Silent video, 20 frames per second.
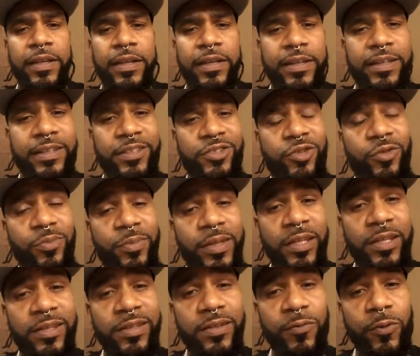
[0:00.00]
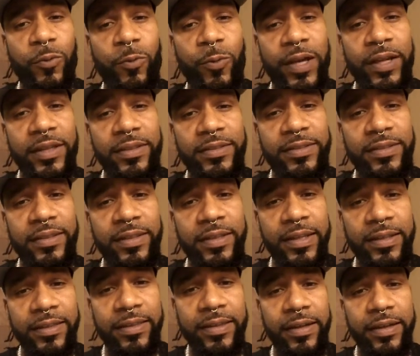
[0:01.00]
and there's so many different ways to
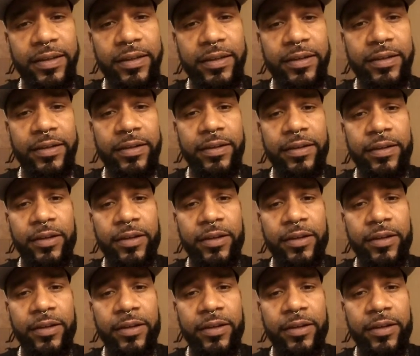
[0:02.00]
get there.